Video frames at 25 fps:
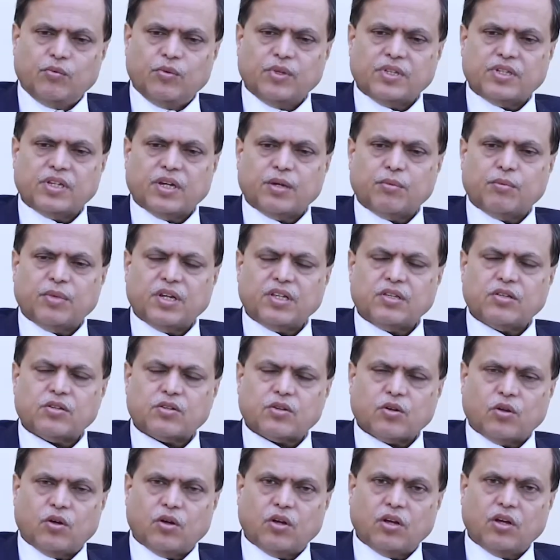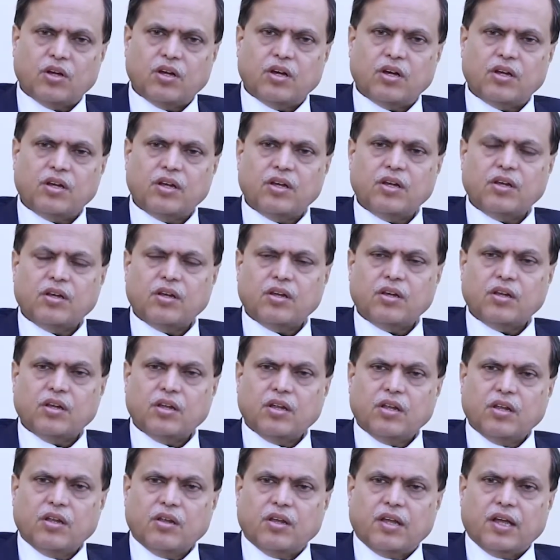which are much stronger
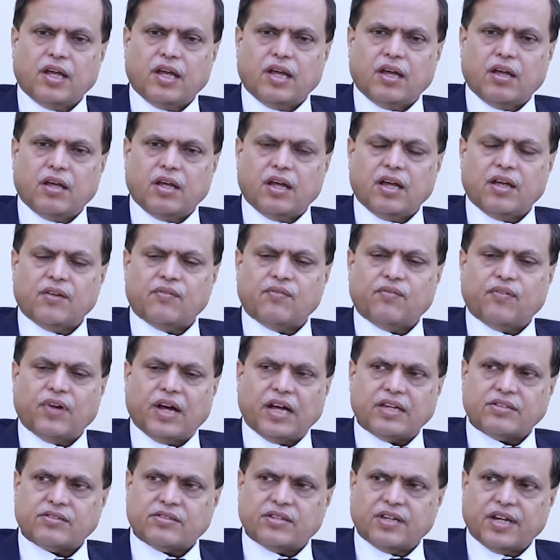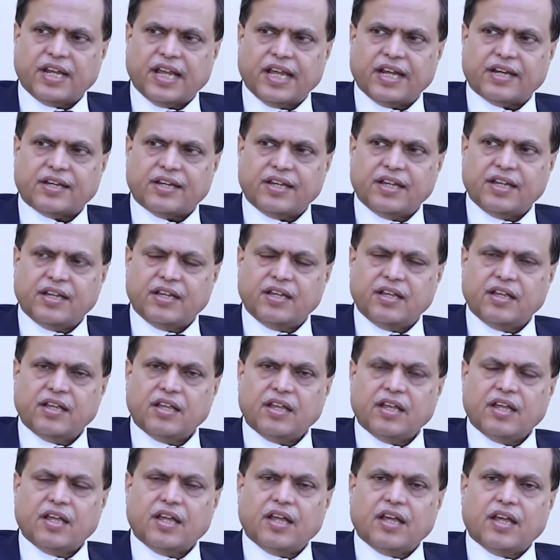and faster acting,
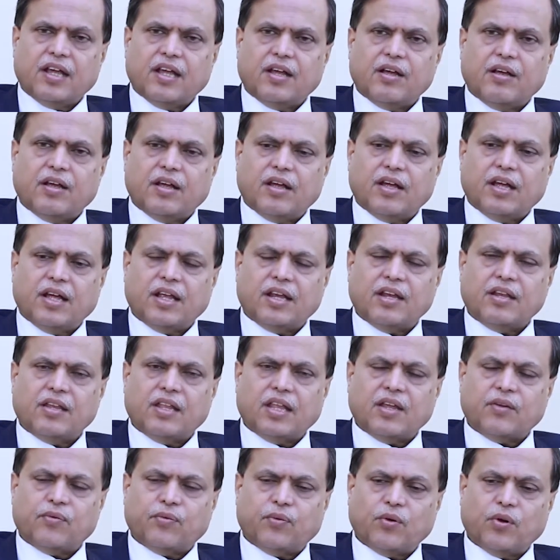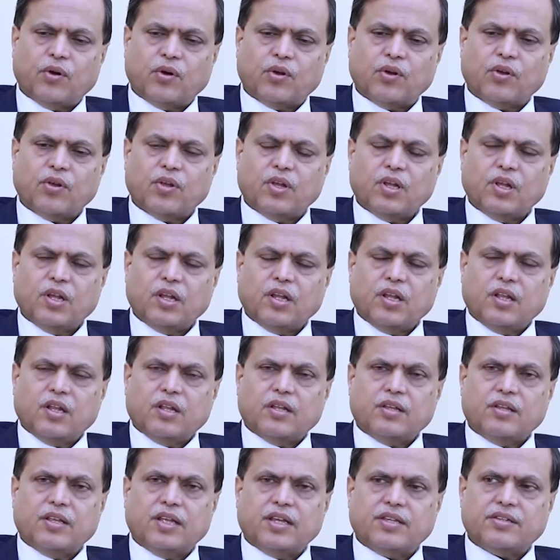and therefore
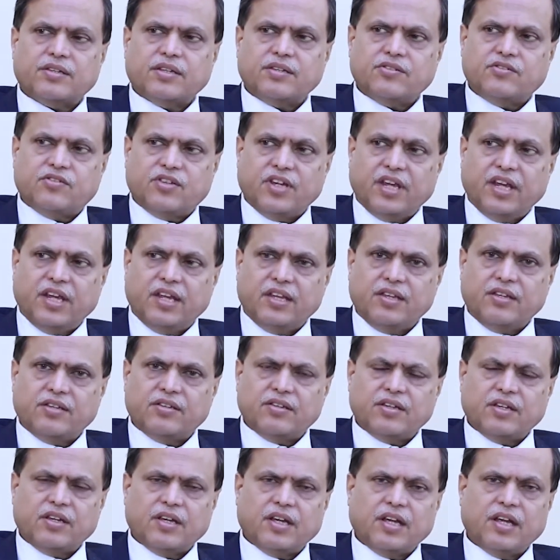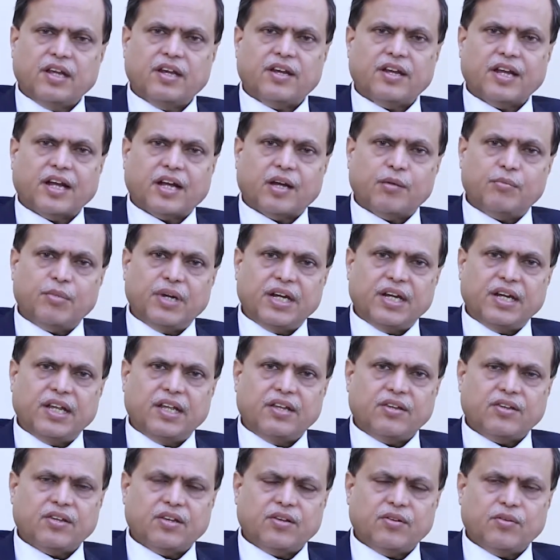there is a change in
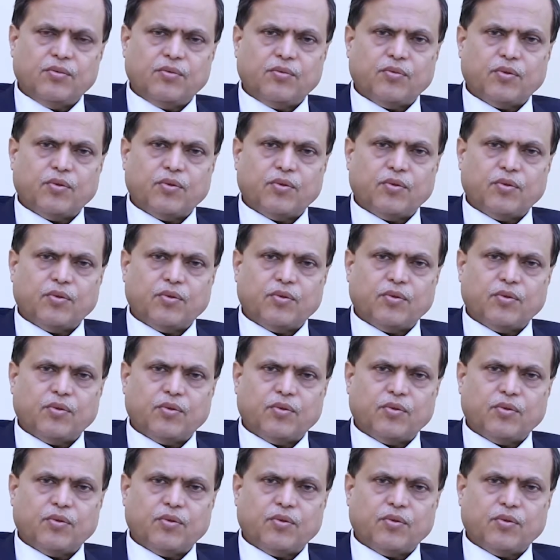recommendation